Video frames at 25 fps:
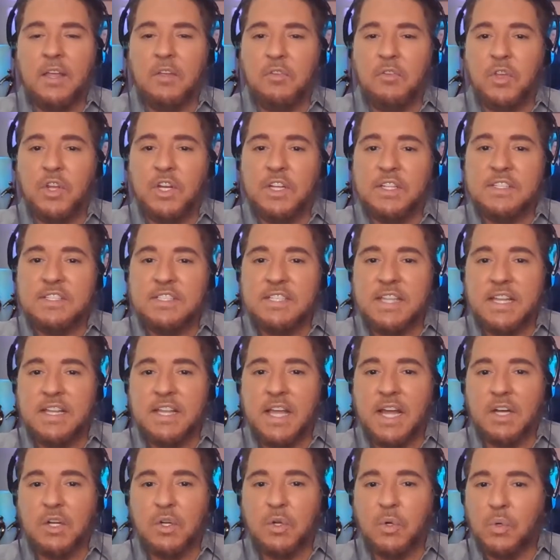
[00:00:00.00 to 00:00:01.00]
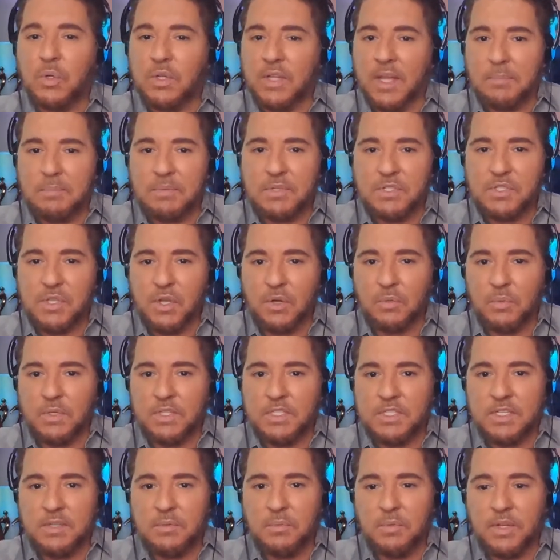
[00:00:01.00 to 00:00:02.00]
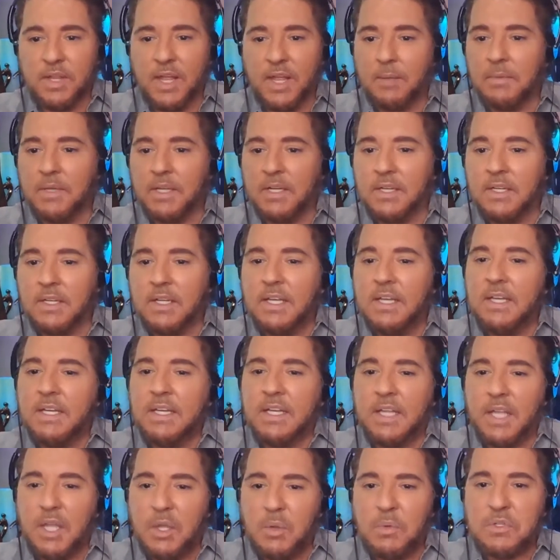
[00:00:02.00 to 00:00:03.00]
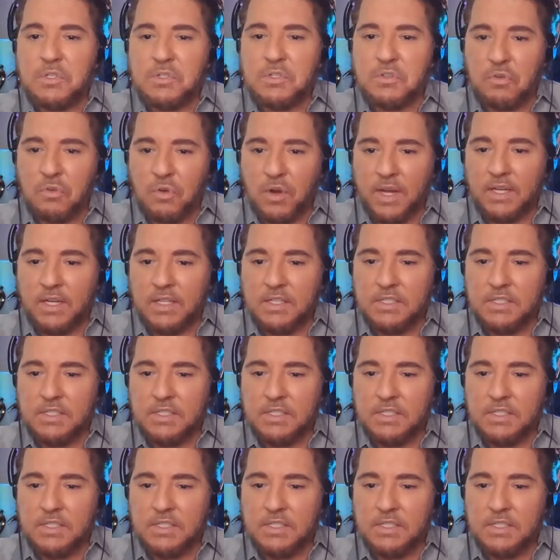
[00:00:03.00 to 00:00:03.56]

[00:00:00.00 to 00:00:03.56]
if you didn't see that cool episode we did with Emmett, he was great.